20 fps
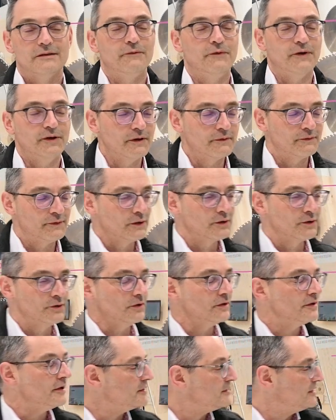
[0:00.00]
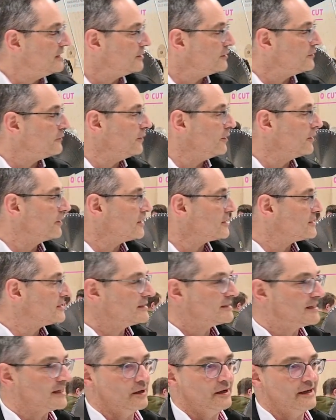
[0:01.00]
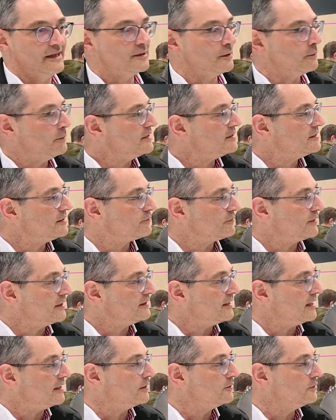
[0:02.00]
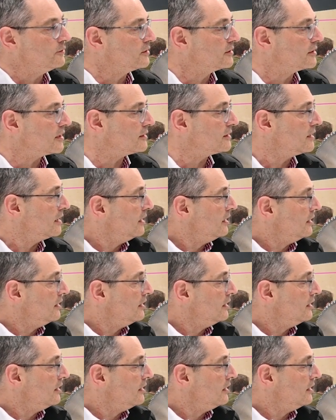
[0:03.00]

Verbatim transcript: So for the Q cut here, the focus is a little bit different than the U cut.